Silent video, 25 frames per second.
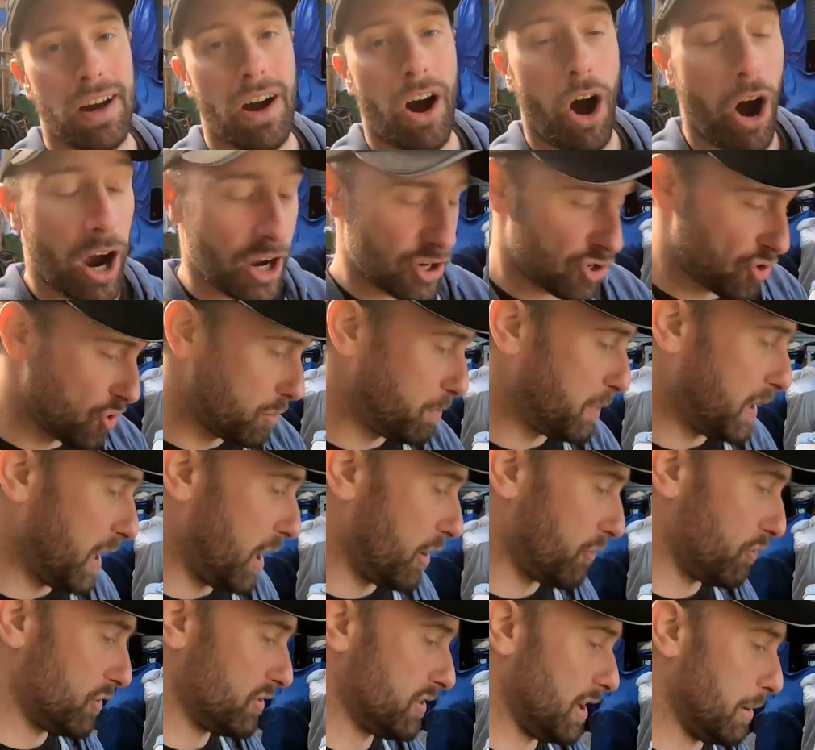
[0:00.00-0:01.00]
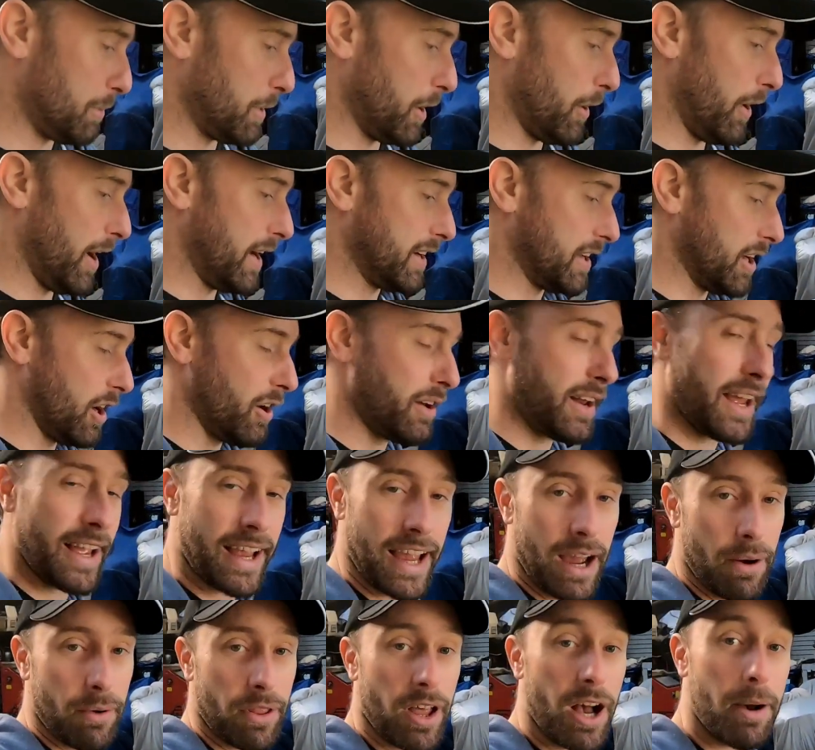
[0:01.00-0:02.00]
I should be over in WA to go and hang
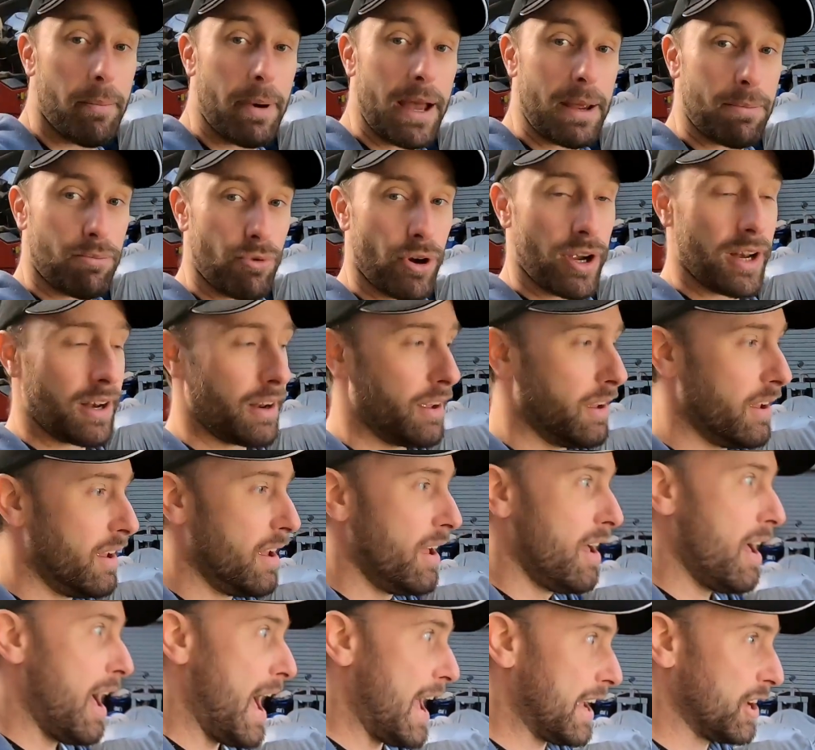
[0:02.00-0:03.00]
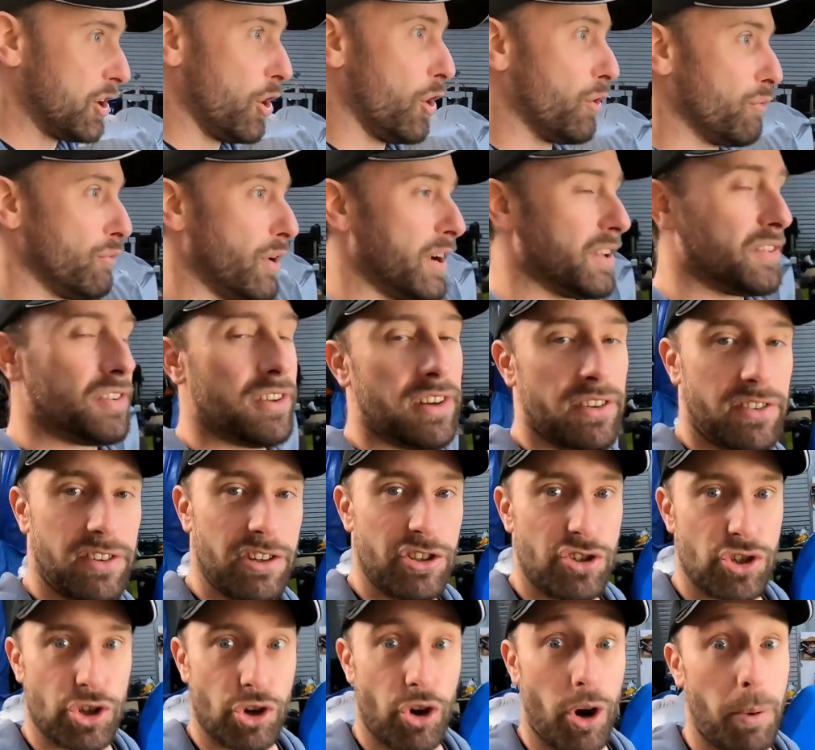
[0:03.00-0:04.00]
out with our mate Brent and go and race in this
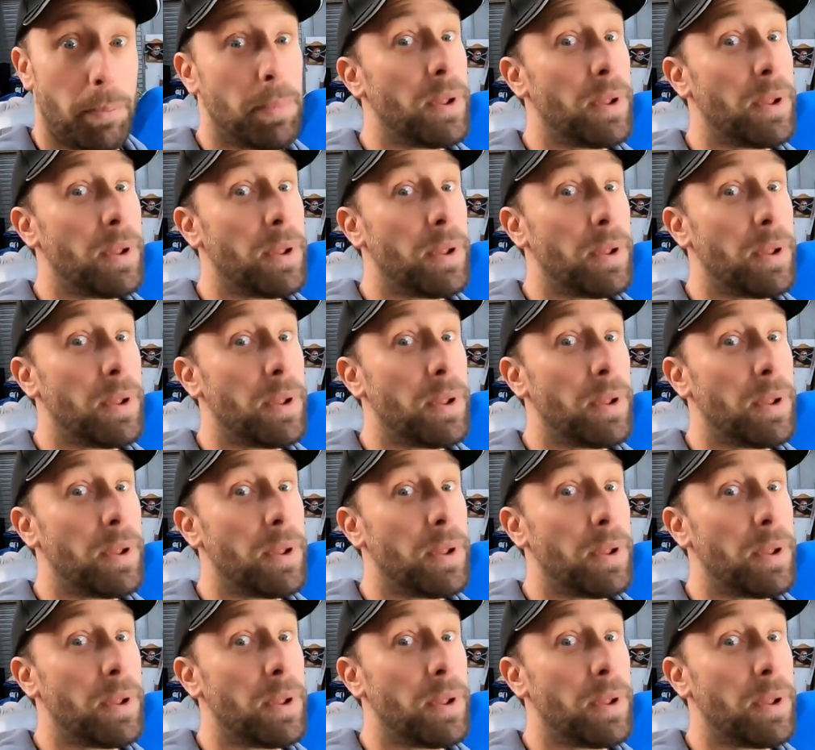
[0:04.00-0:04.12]
Enduro.